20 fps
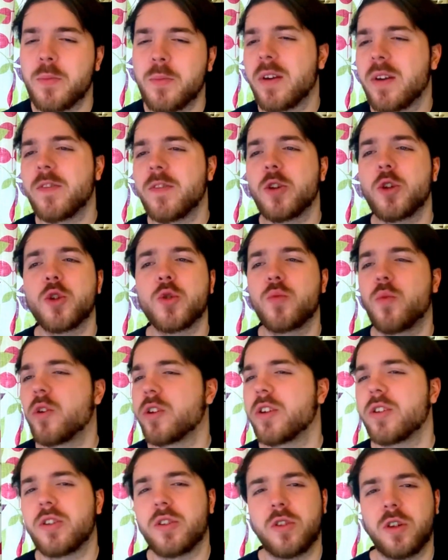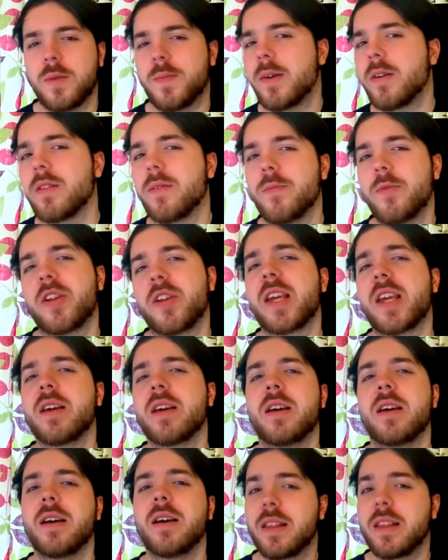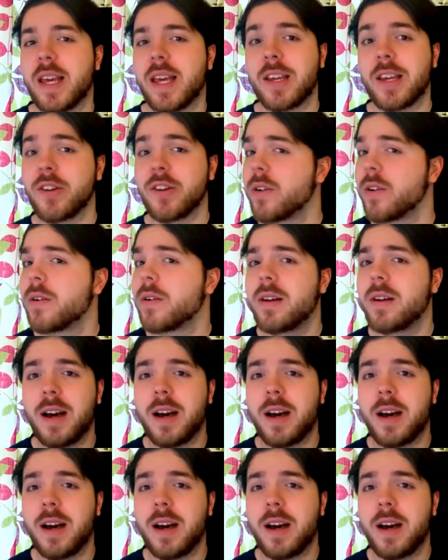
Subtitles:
but if you just wanted to know about the money, there you go.